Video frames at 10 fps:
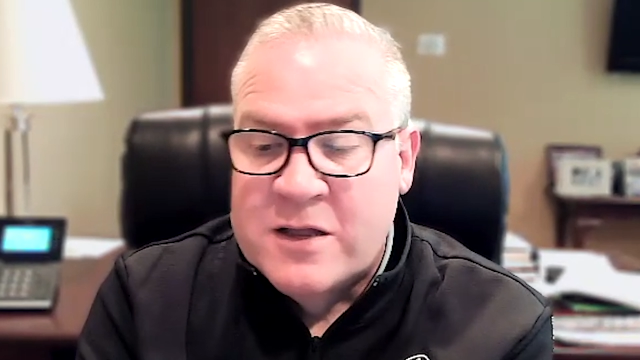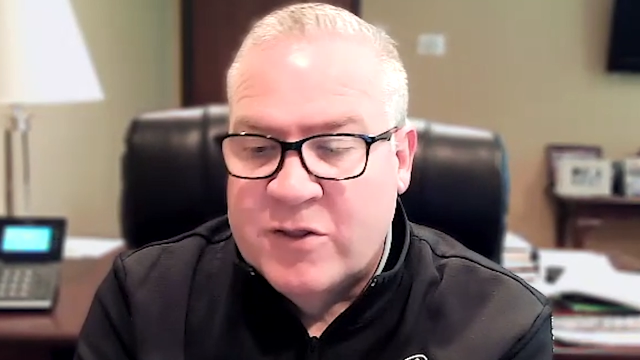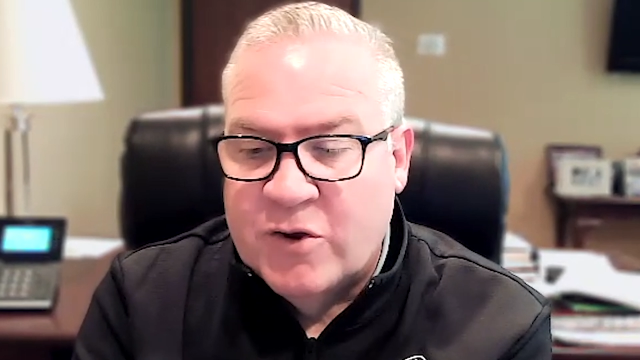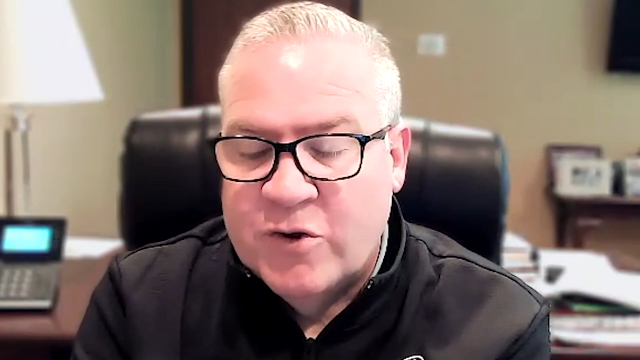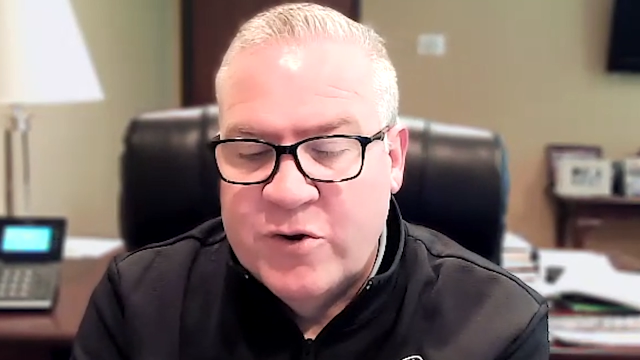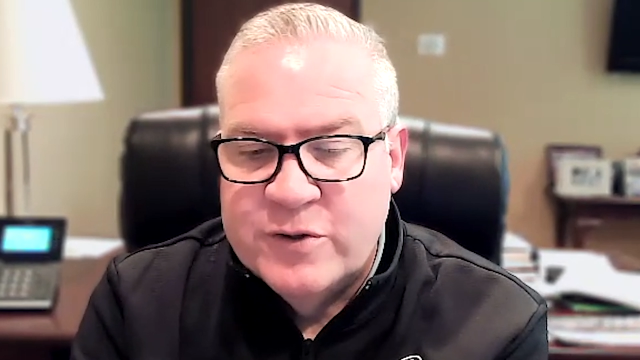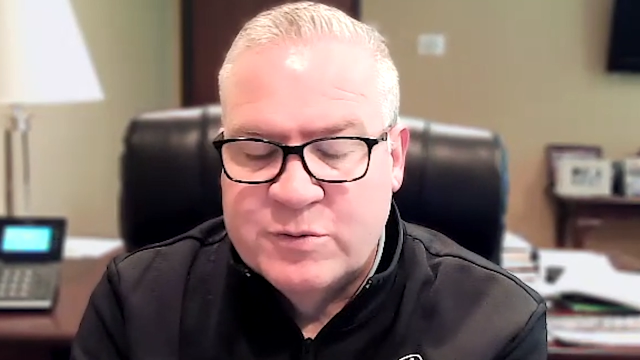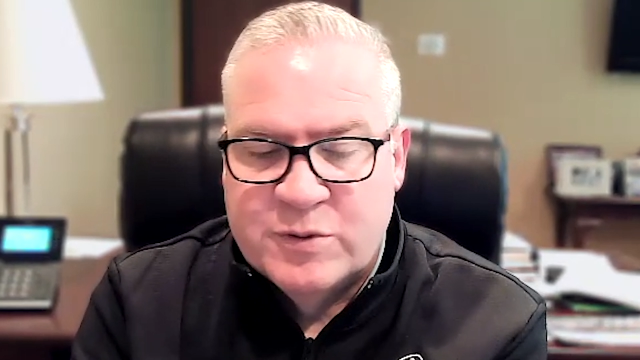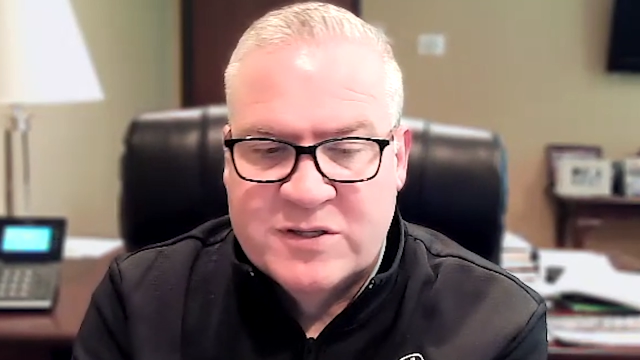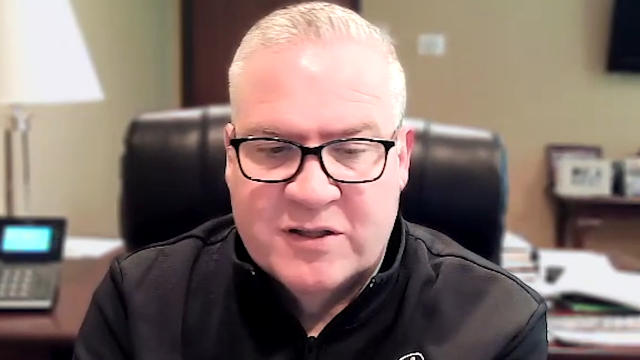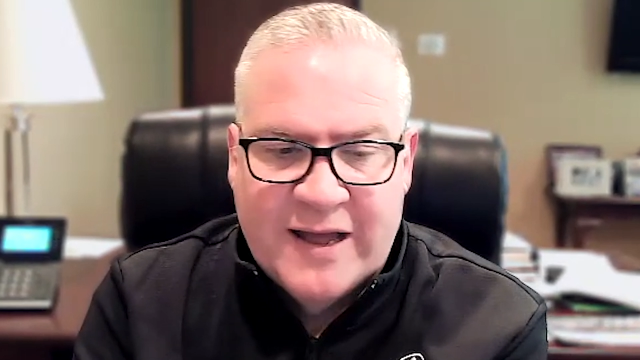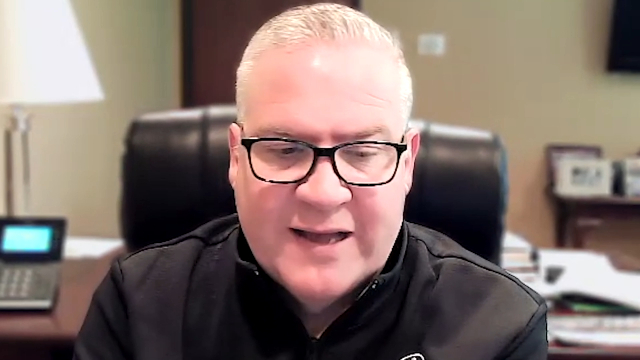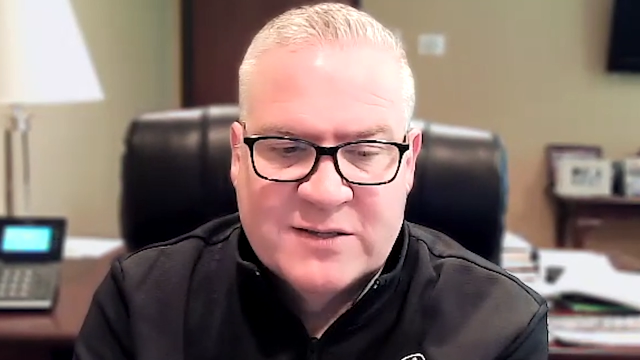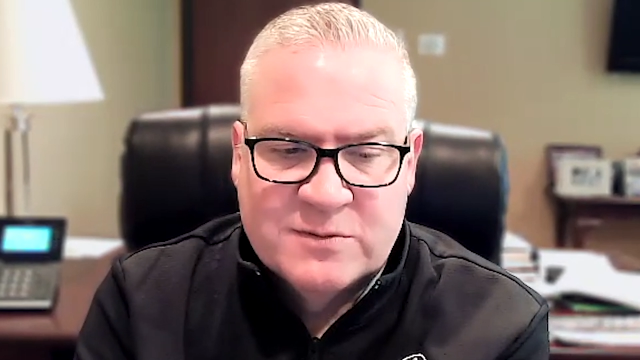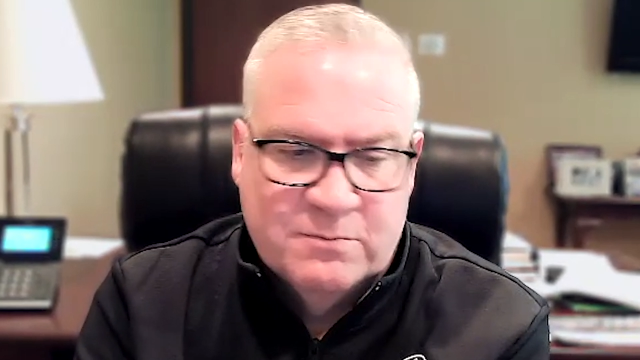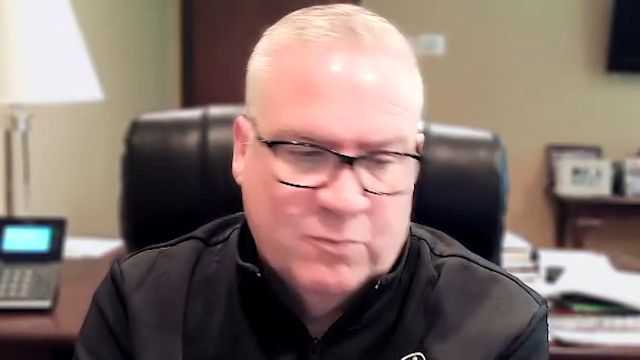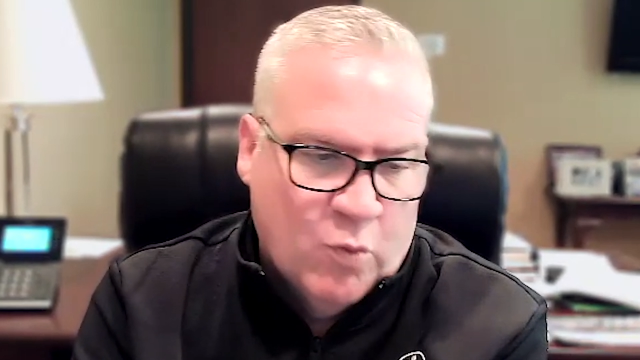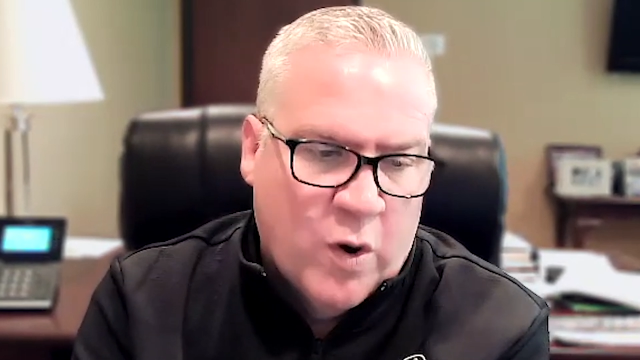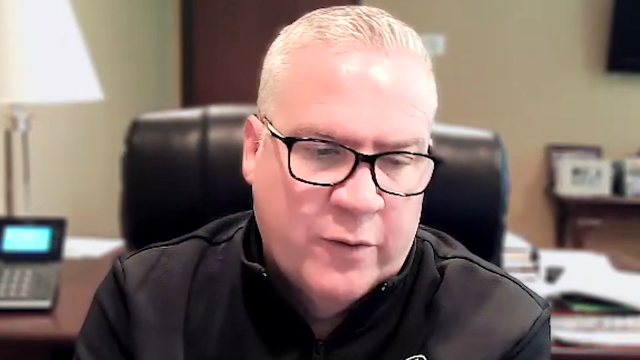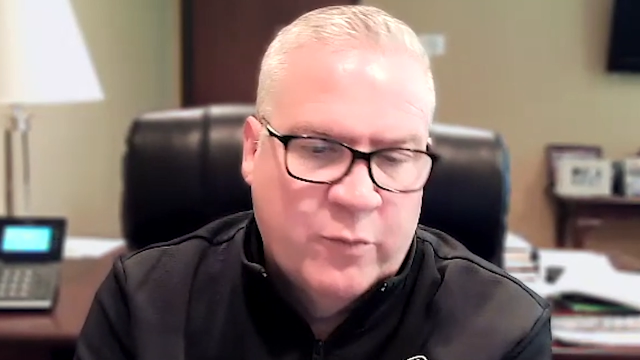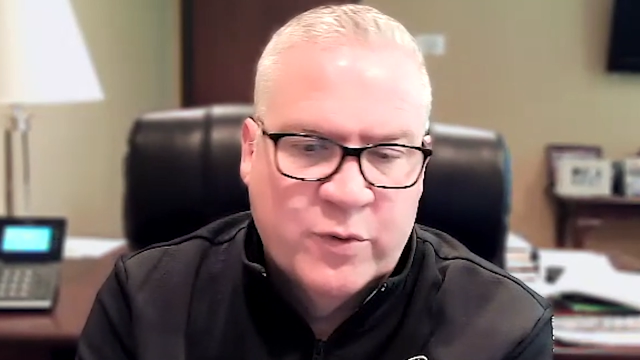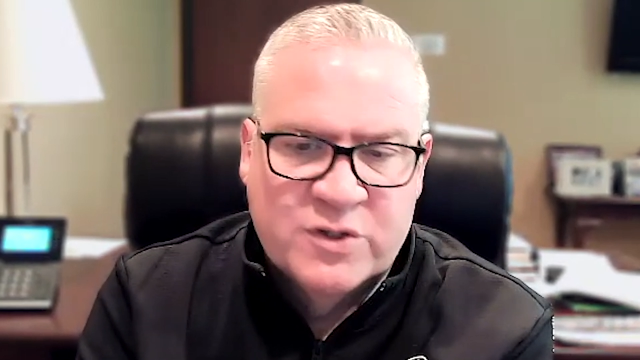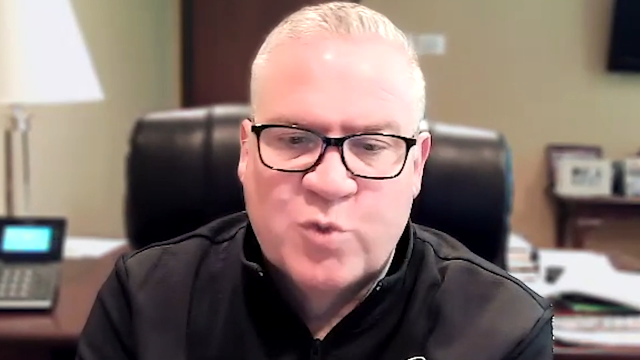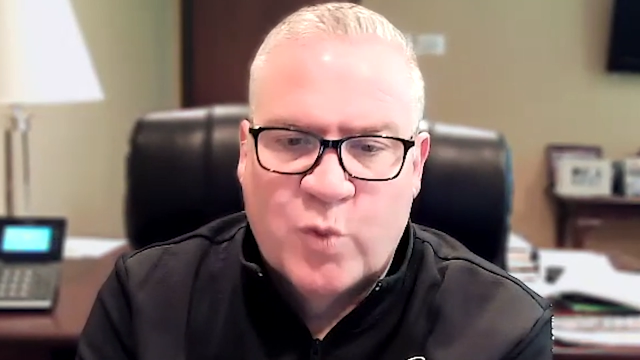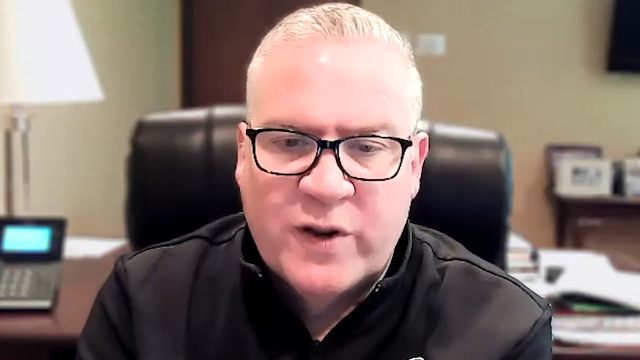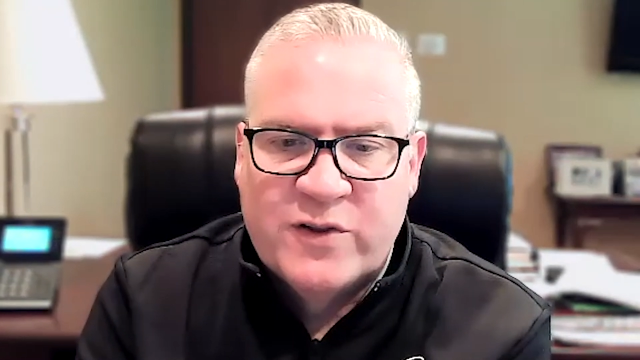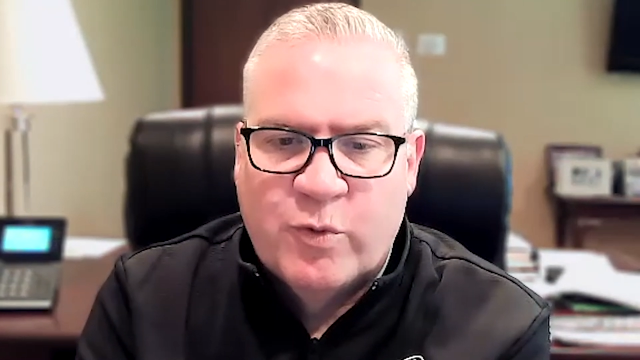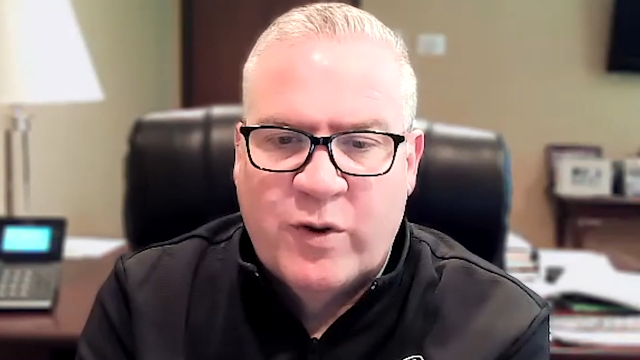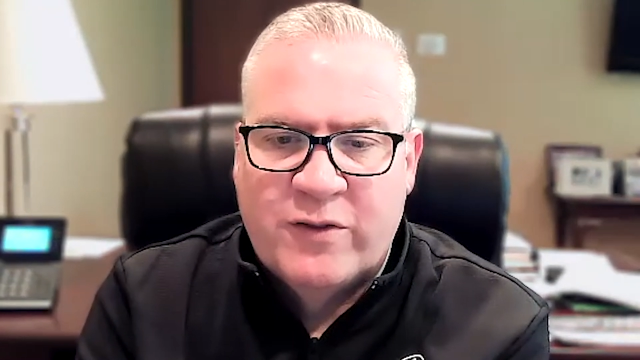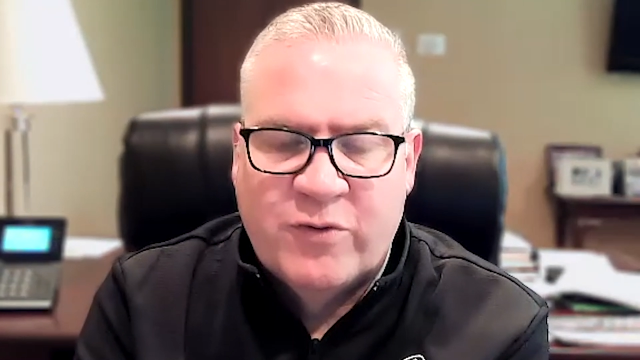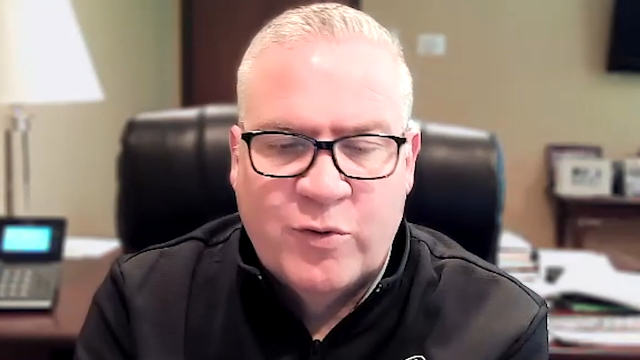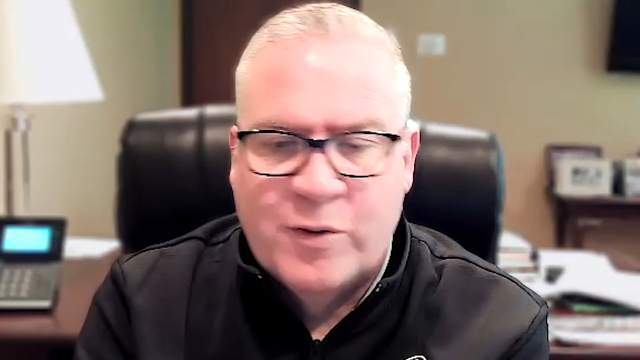the good news was the last one was 2022,